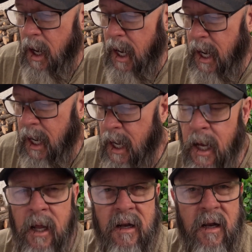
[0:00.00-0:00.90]

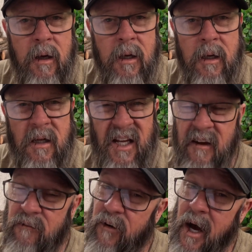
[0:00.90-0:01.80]
and
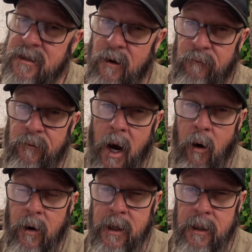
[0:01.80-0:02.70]
he finds a
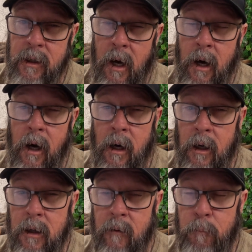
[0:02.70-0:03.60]
very
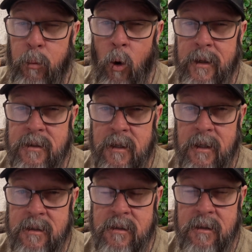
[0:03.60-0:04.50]

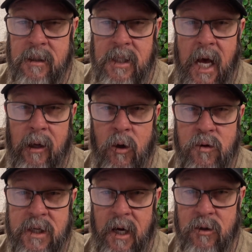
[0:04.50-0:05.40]
poisonous
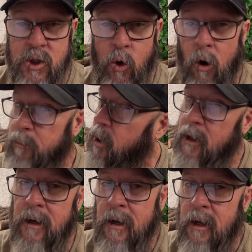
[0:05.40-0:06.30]
yellowtail
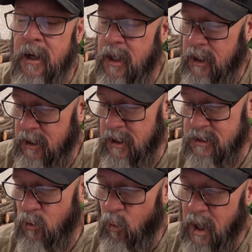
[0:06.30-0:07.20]
scorpion. He
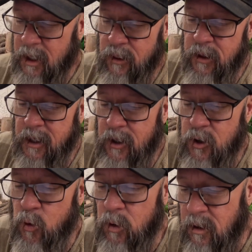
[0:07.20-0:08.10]
doesn't want anything to
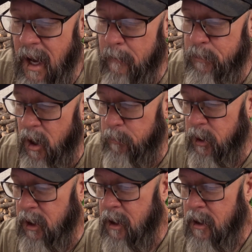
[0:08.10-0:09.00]
do with that
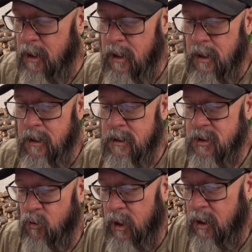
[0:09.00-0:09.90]
puppy,
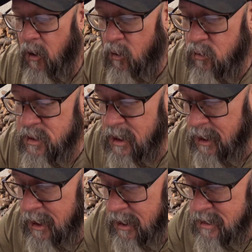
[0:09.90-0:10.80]
so he goes and
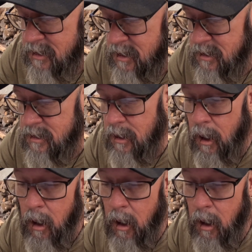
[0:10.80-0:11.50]
gets his